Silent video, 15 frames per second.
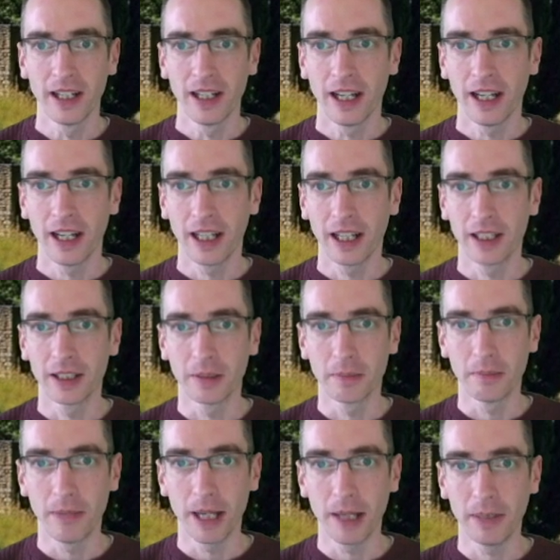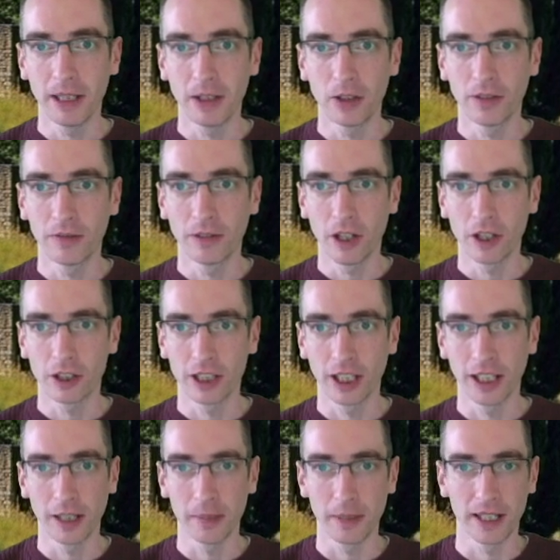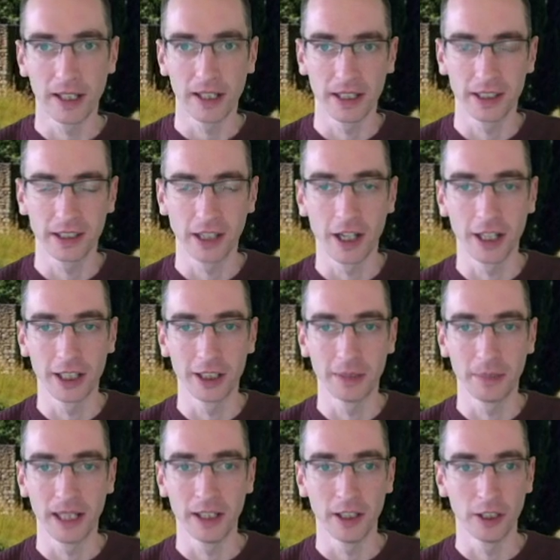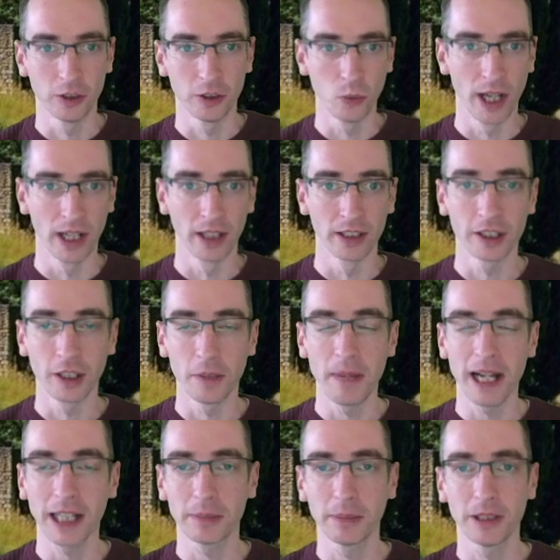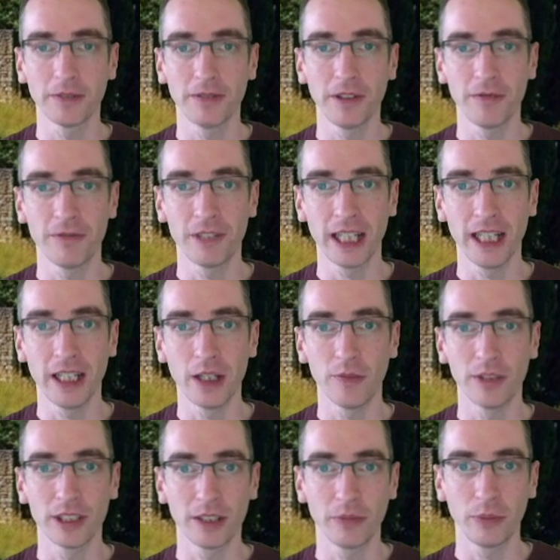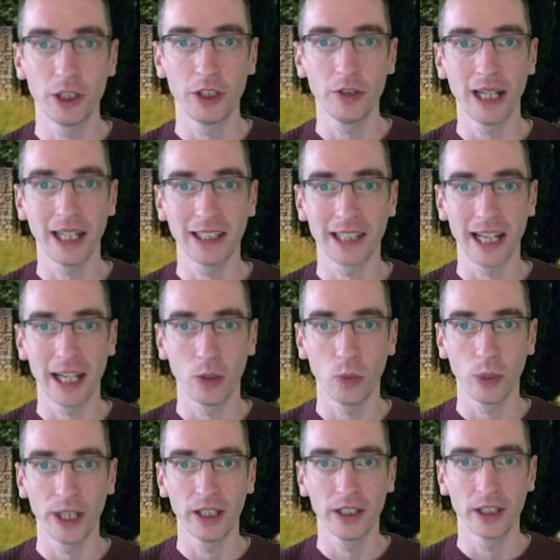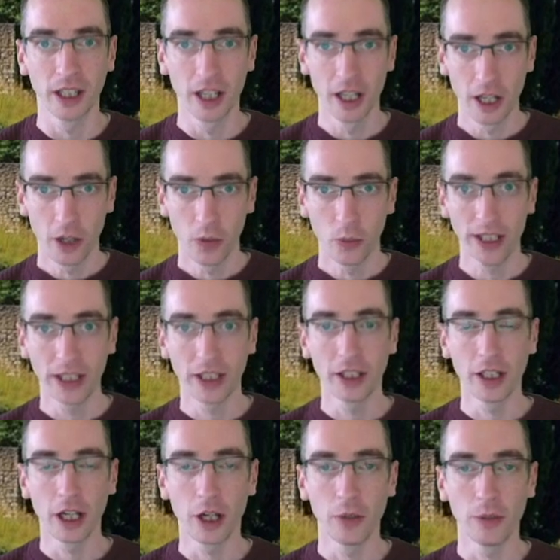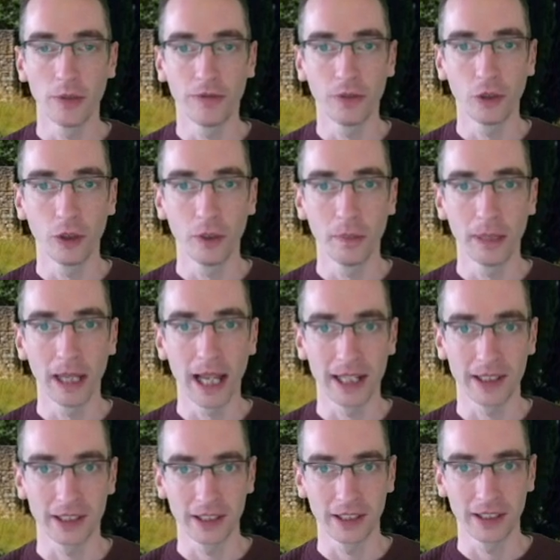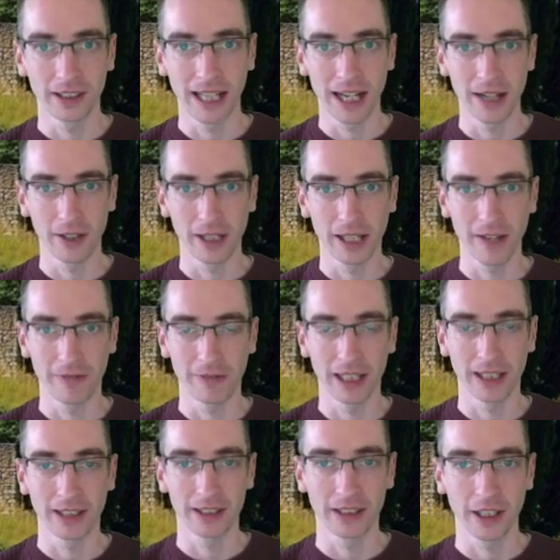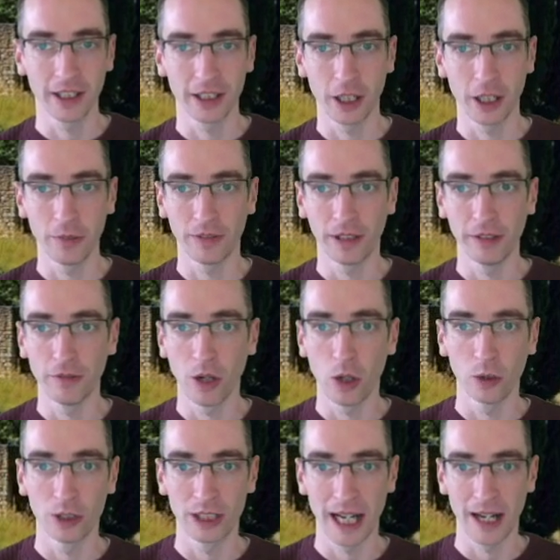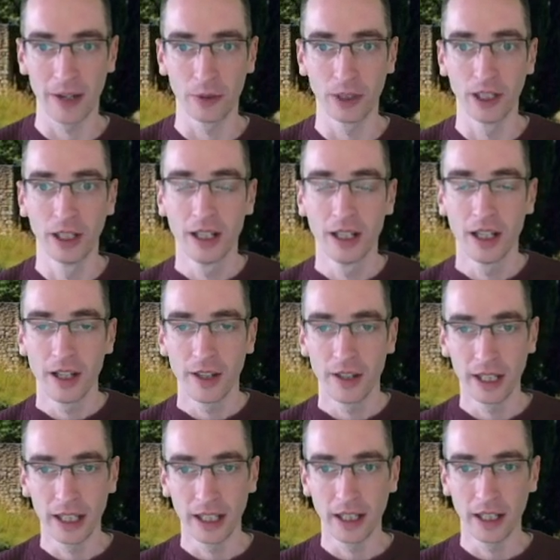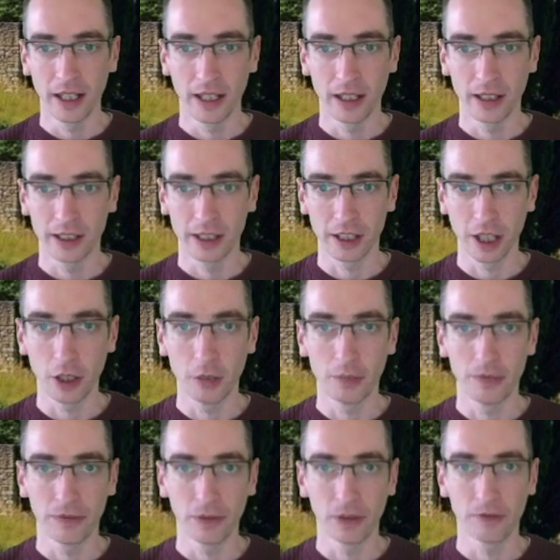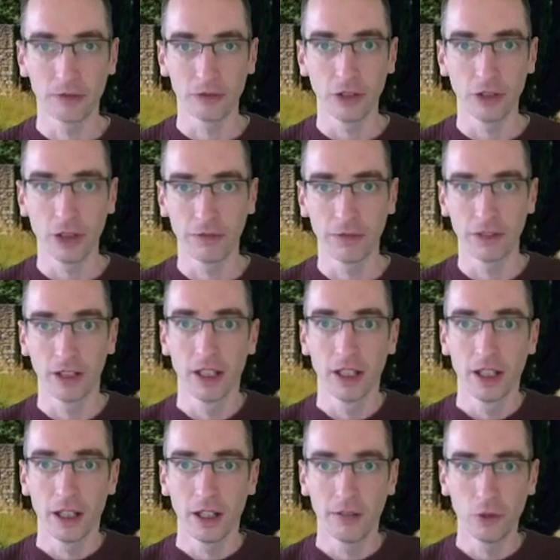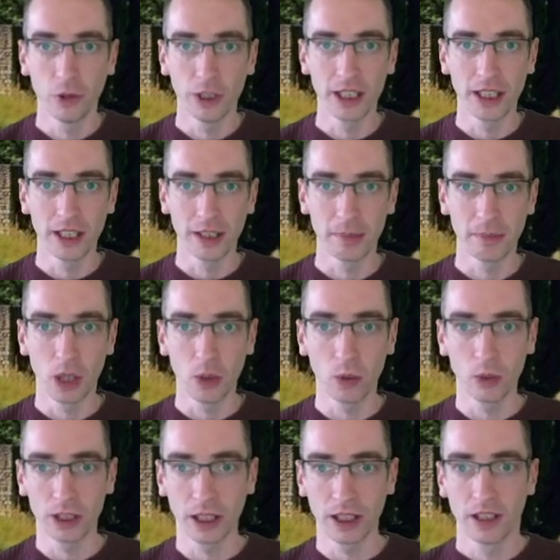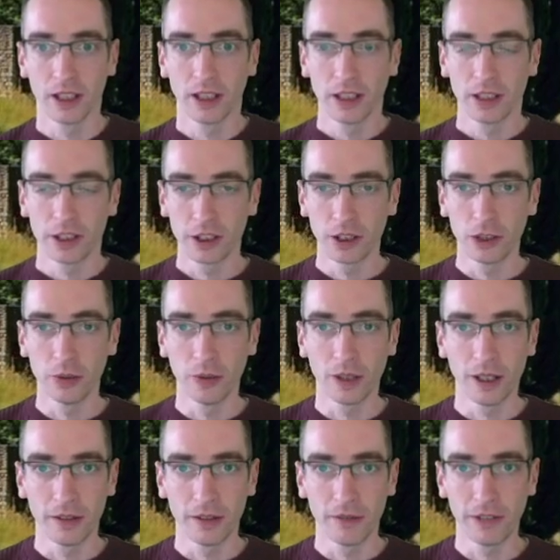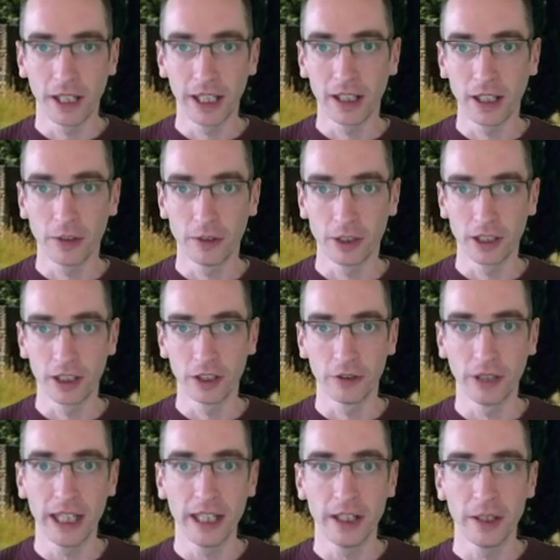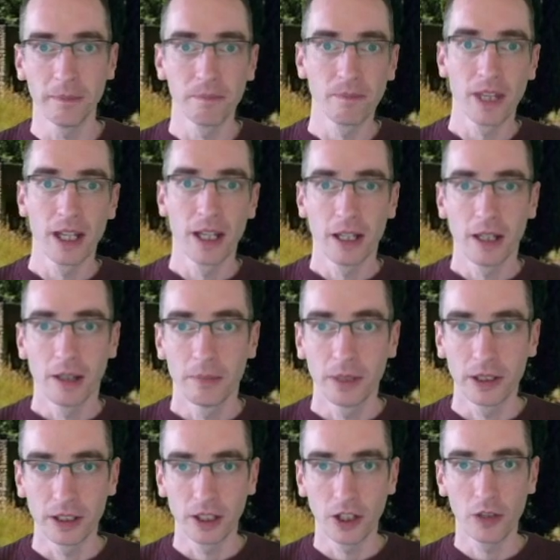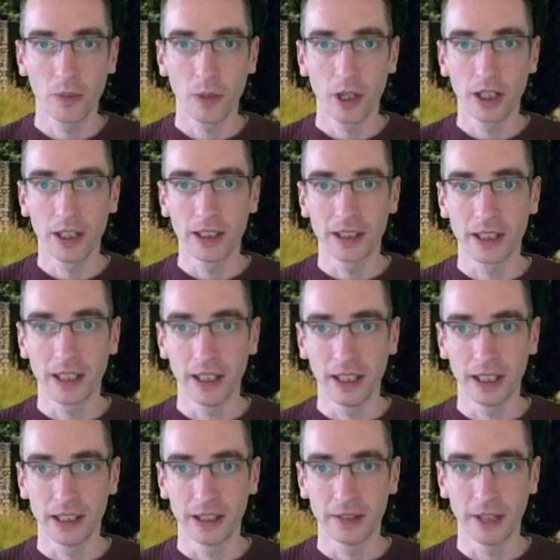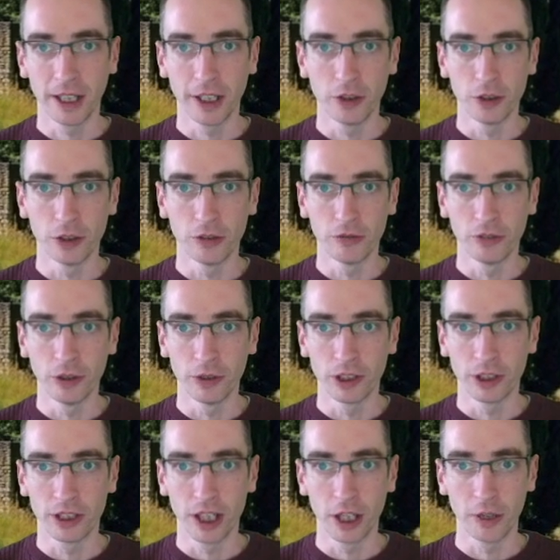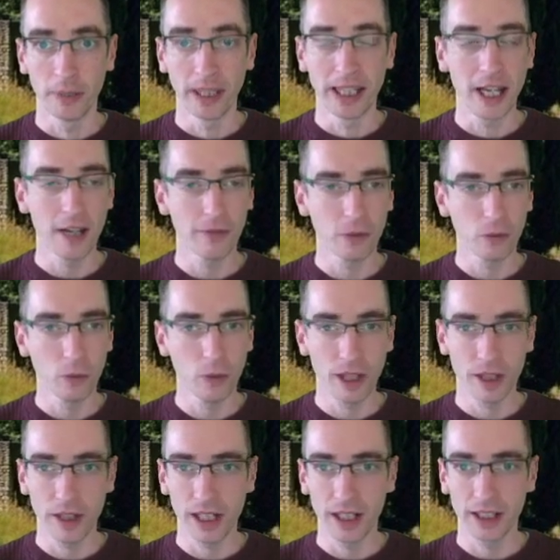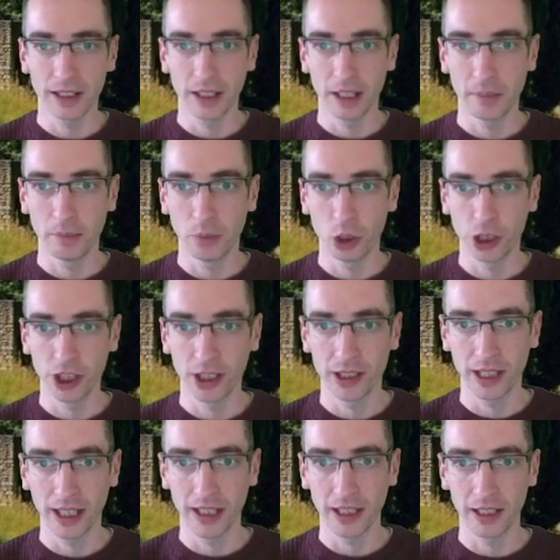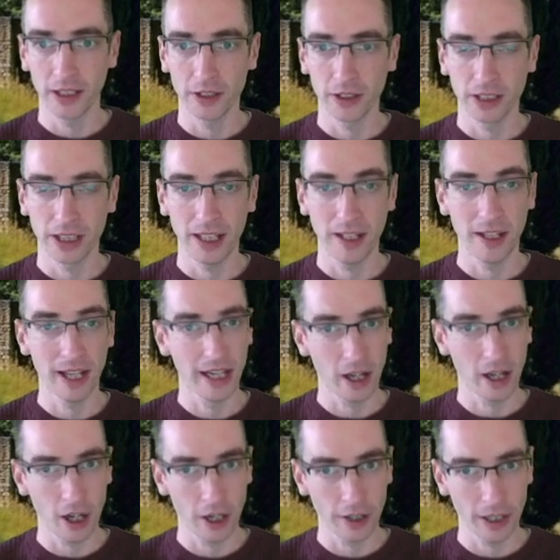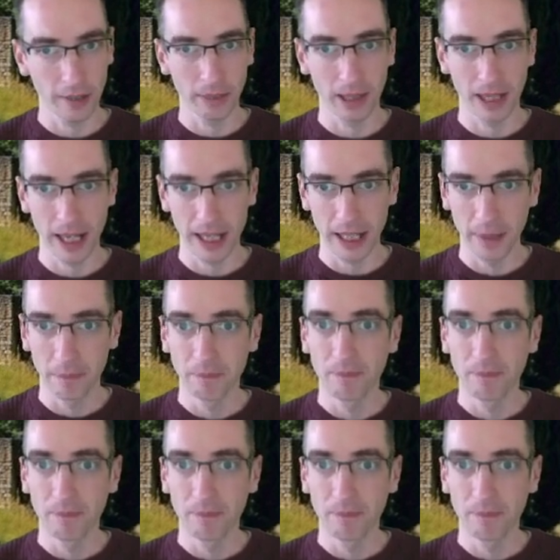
and maybe could have lost a little bit of the side spin as well. So max plus 15, obviously if we do get tailwind, we can go full blast down the left hand side and hopefully roll down the slope full of rough, avoiding the boulder to very close to the green. But otherwise this is a very good route to go. Be careful with these bushes here that you'll see, they are in play,